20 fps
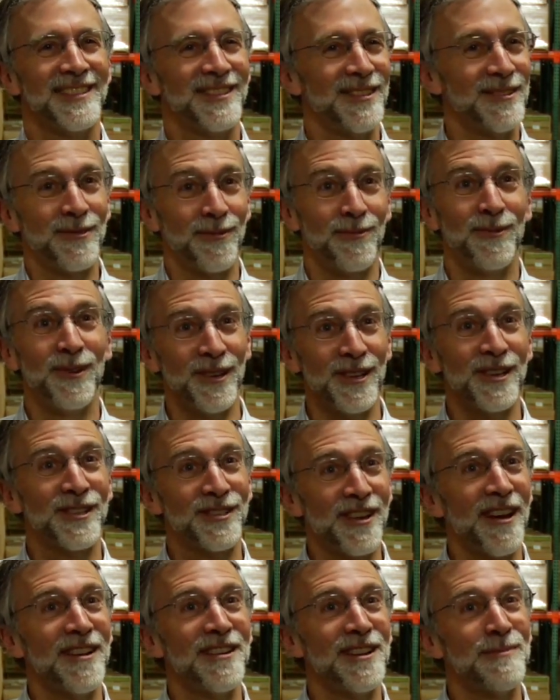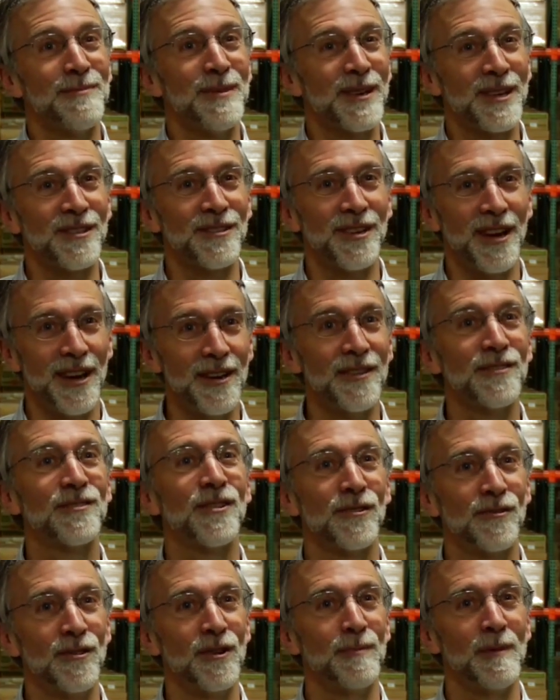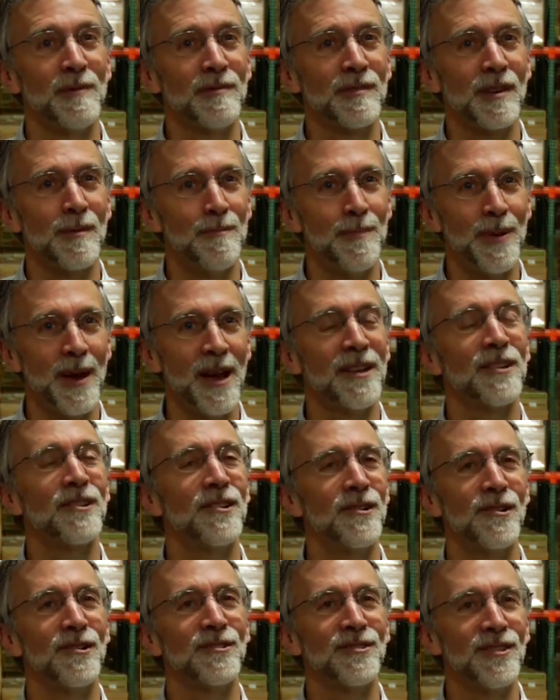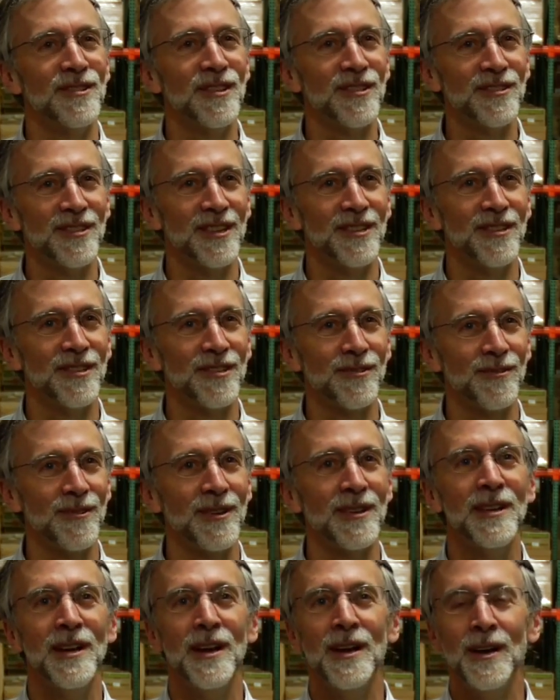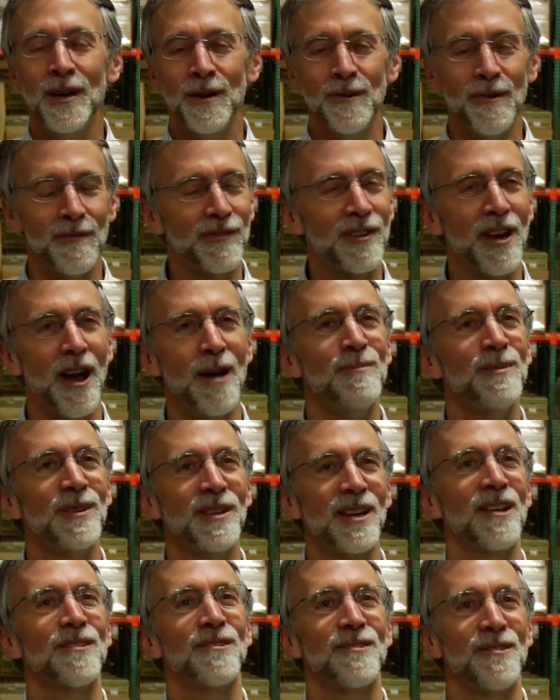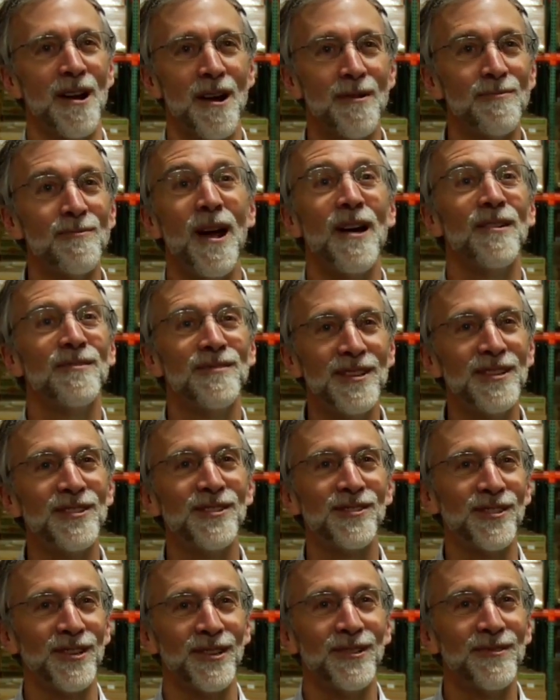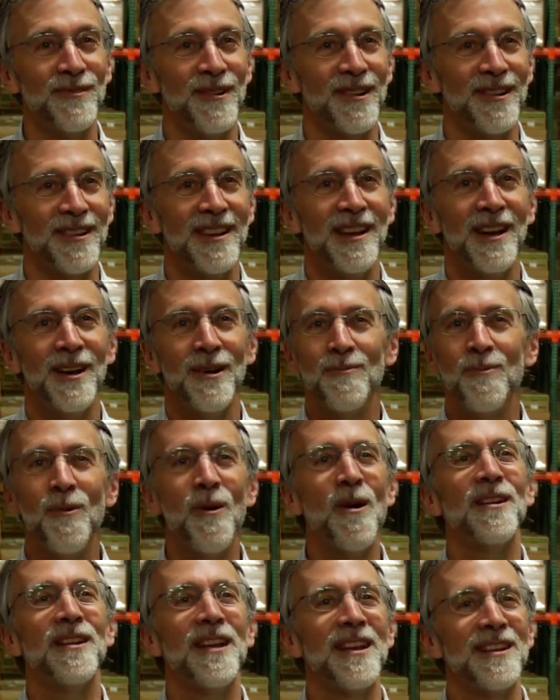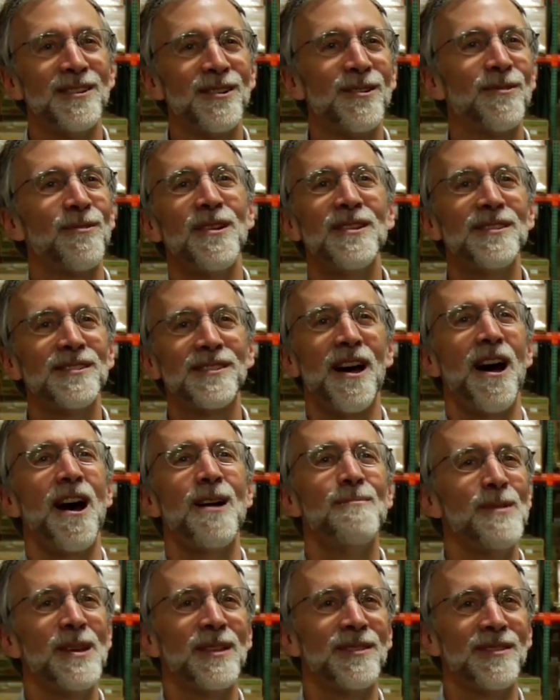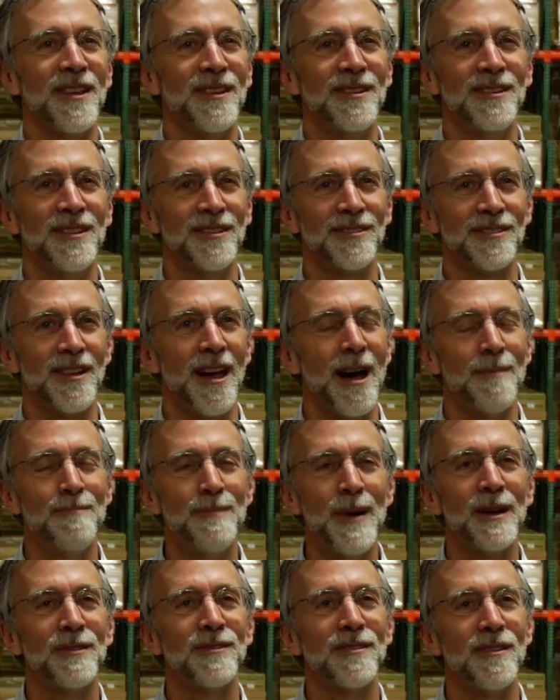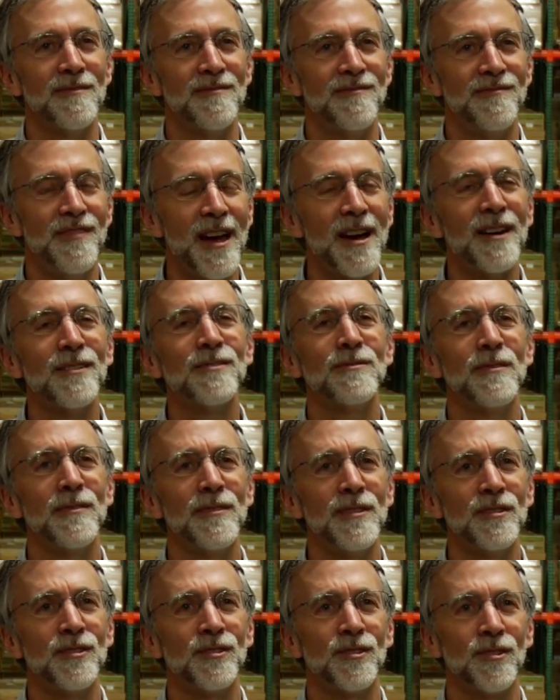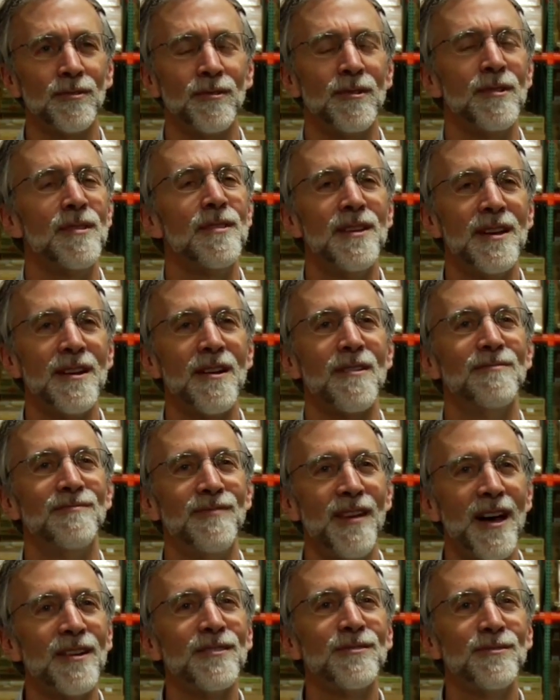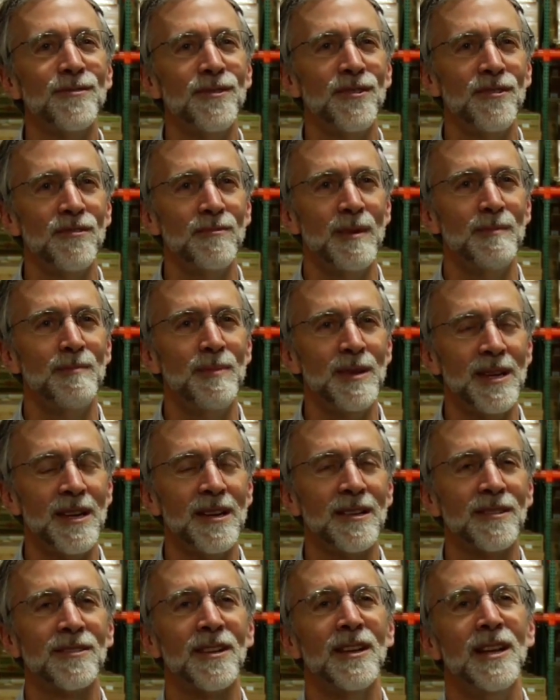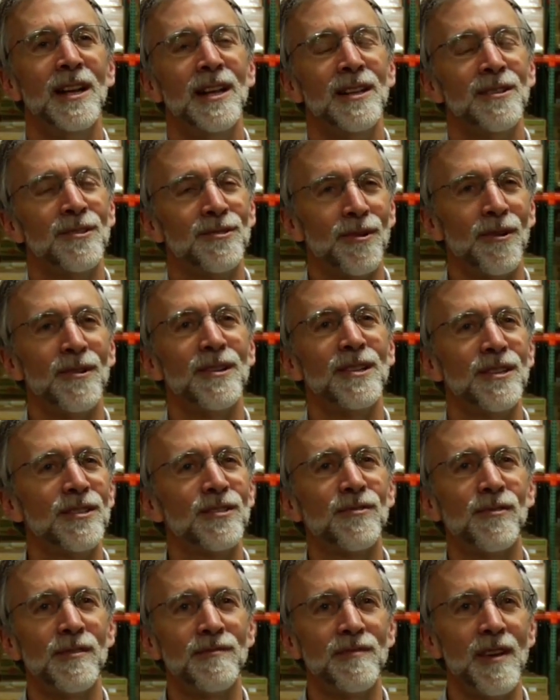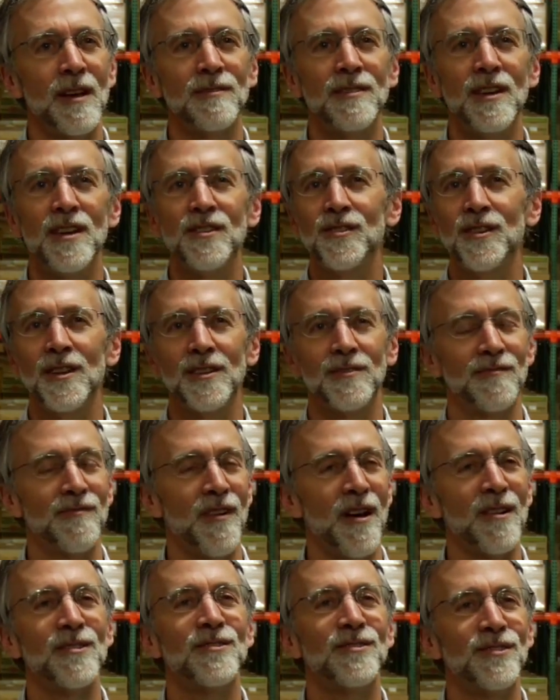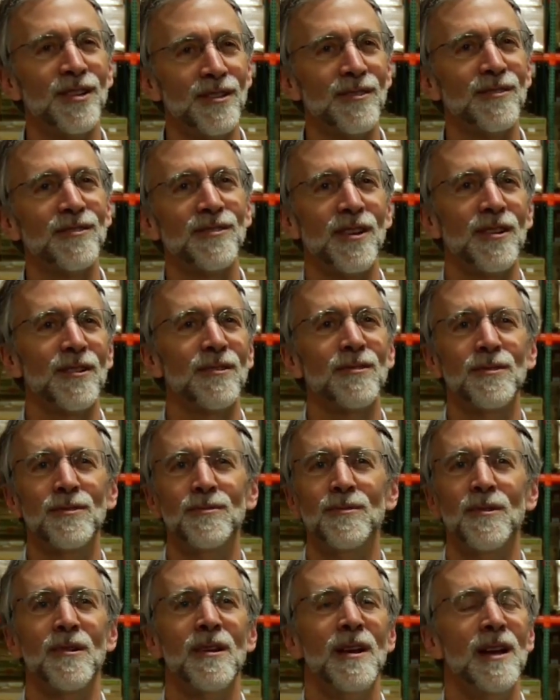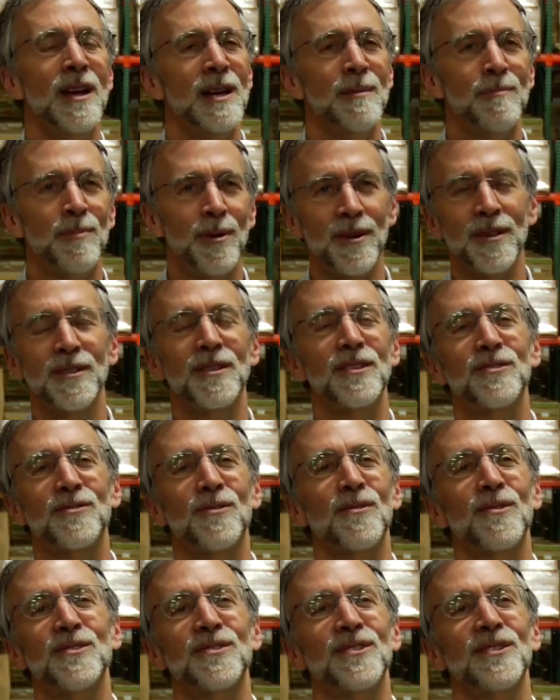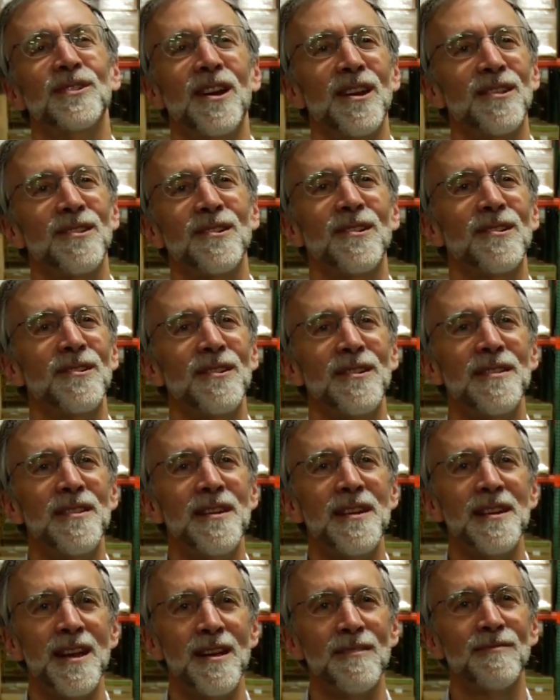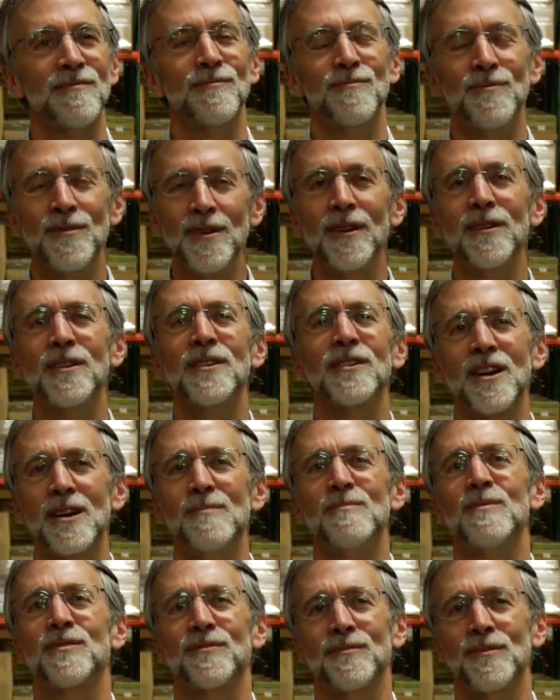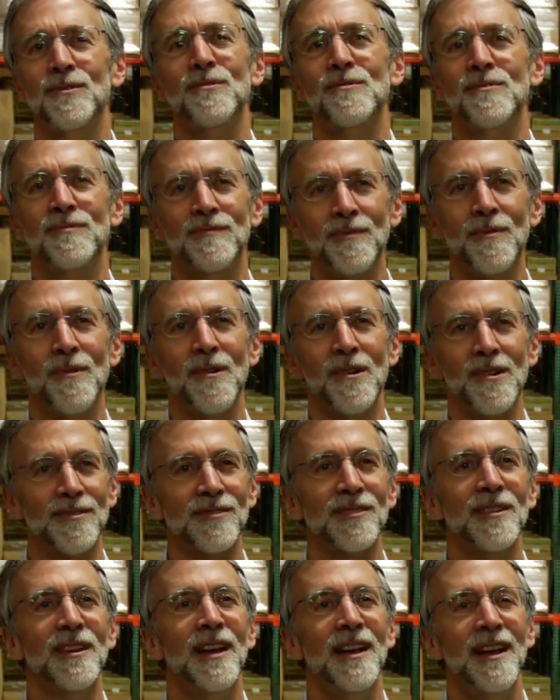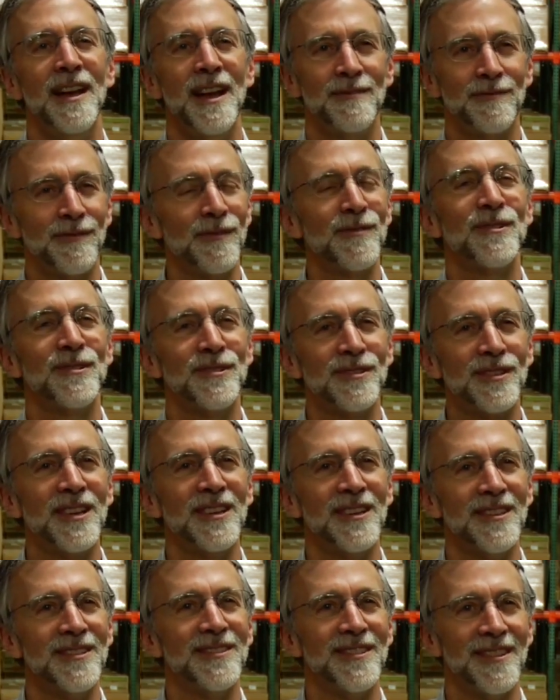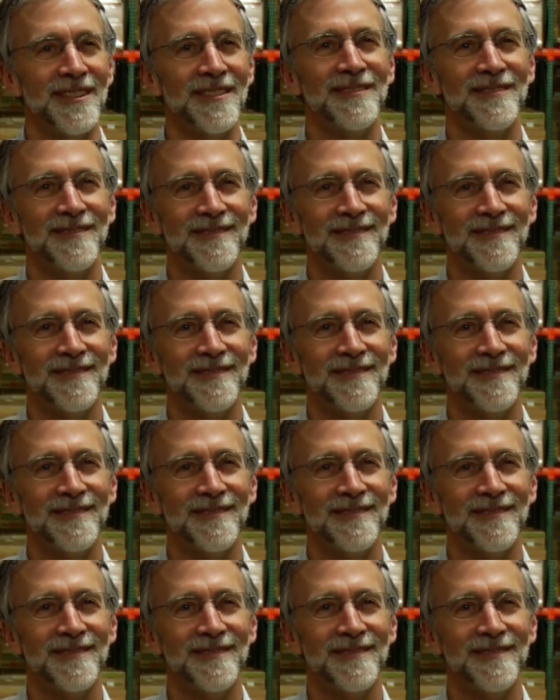it's really exciting because here's a group of competitors in this industry who have come together around these children. What a great comment that is about the value of these children. They are valued human beings. The Toy Industry Foundation has volunteers here who are putting these toys together and they have really come through for us and for these kids.